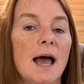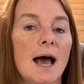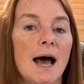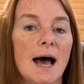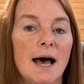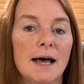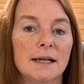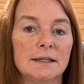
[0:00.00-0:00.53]

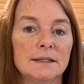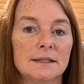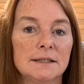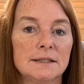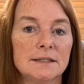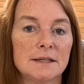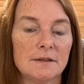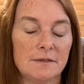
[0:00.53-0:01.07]
and
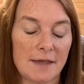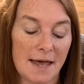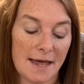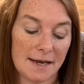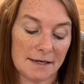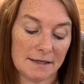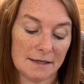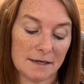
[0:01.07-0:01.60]

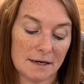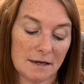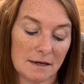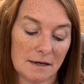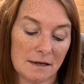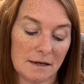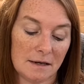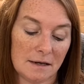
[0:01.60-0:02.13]
then
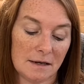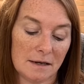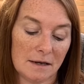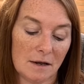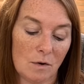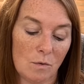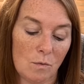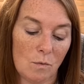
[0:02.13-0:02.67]

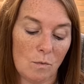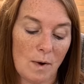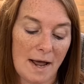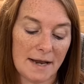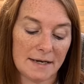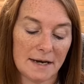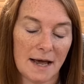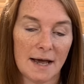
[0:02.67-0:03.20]

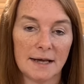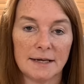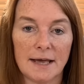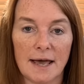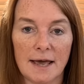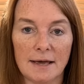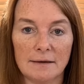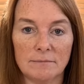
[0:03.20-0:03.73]
when I
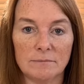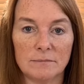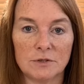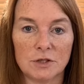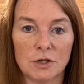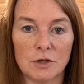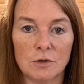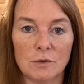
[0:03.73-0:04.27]
came
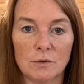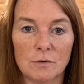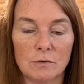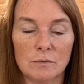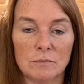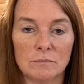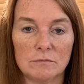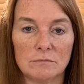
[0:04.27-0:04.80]

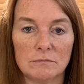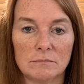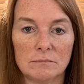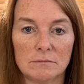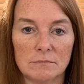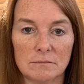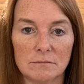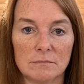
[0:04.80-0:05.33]
to
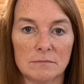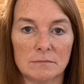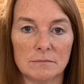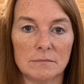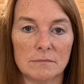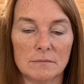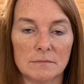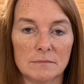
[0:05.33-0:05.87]

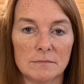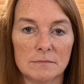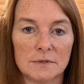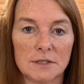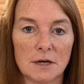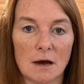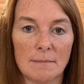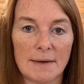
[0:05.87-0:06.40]

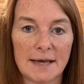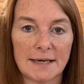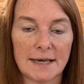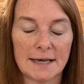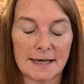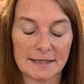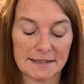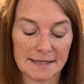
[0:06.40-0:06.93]
start making
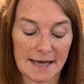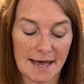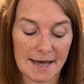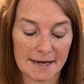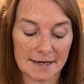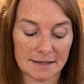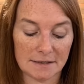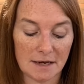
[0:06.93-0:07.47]
it
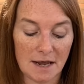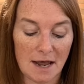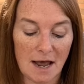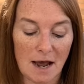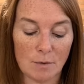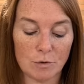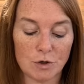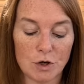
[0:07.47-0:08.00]
again,
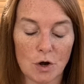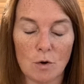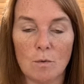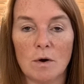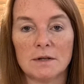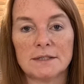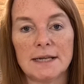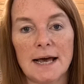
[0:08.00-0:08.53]
I would know
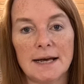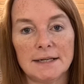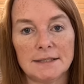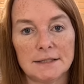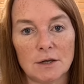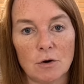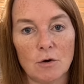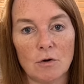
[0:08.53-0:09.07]
what size
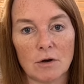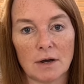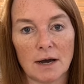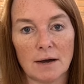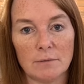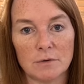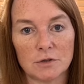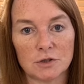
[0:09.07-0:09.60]
hook I
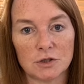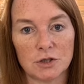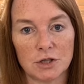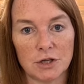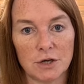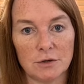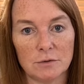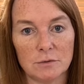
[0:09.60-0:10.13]
was to
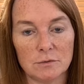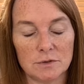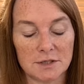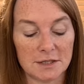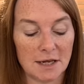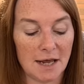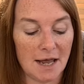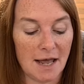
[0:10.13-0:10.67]
use.
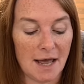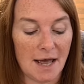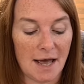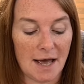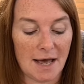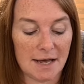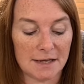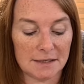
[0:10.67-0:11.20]

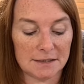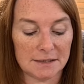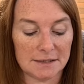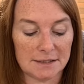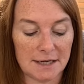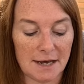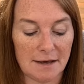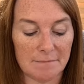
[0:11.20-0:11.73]
And
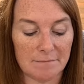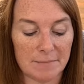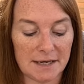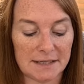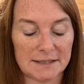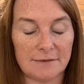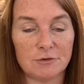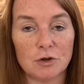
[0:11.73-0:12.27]

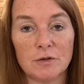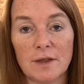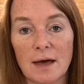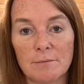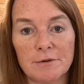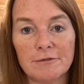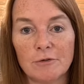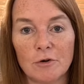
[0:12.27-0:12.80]
because I've done that
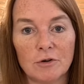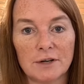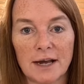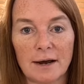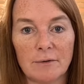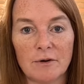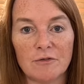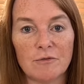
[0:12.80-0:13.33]
before
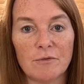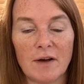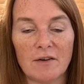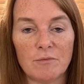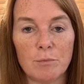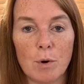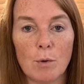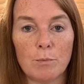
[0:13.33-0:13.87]
now,
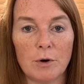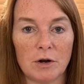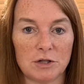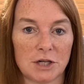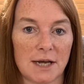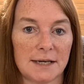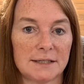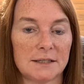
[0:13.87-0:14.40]
I've put
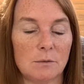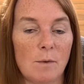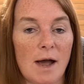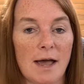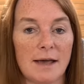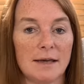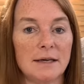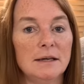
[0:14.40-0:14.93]
projects
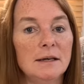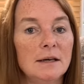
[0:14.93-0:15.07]
away,